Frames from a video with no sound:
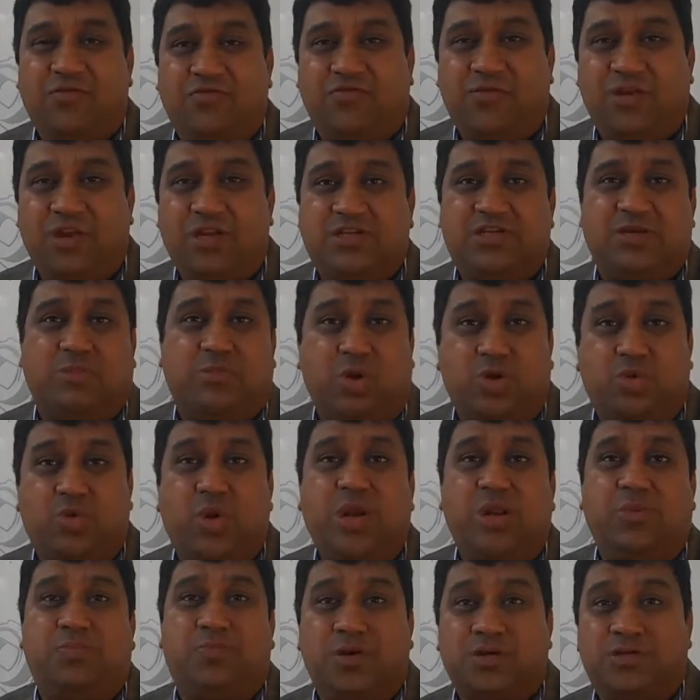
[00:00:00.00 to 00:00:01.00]
feeds about
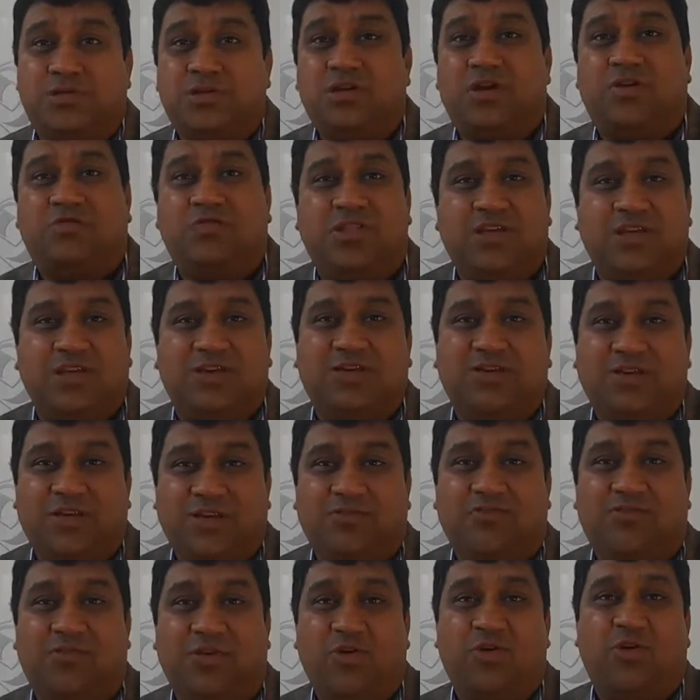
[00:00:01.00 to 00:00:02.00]
20% of the
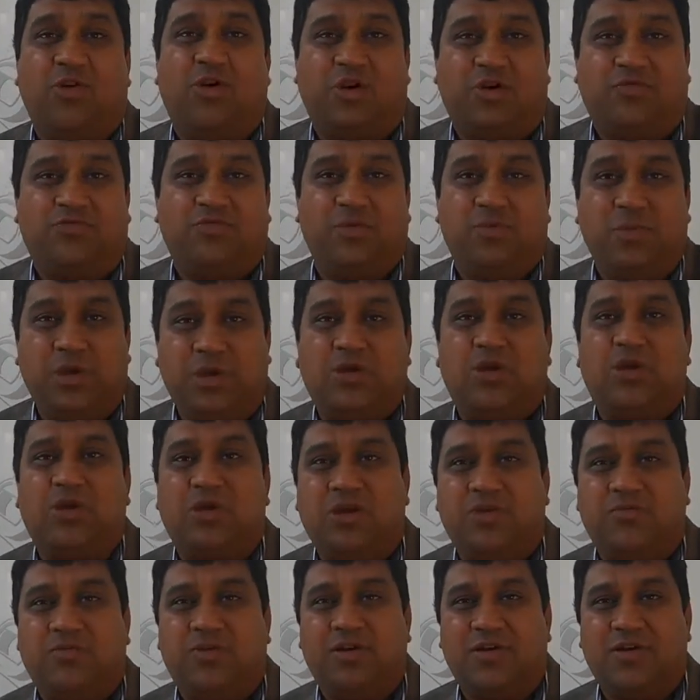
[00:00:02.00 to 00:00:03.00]
flow of the
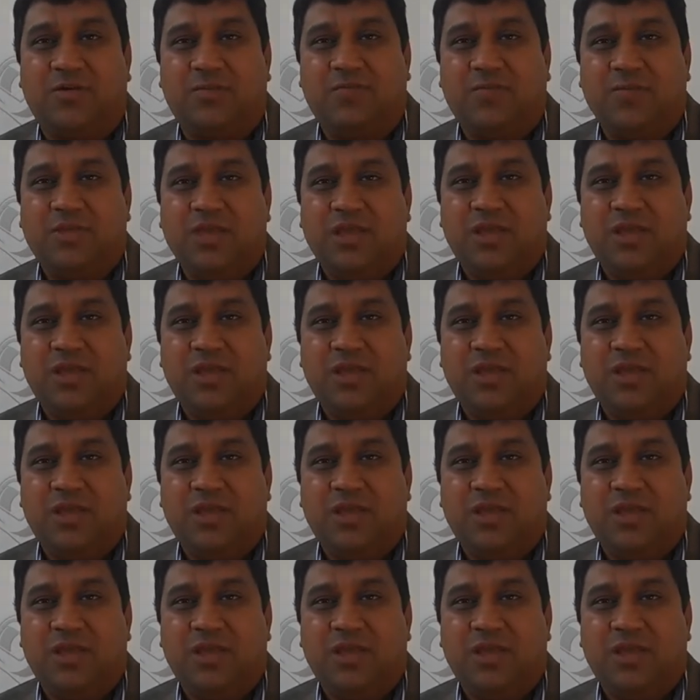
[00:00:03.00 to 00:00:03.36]
Mekong River.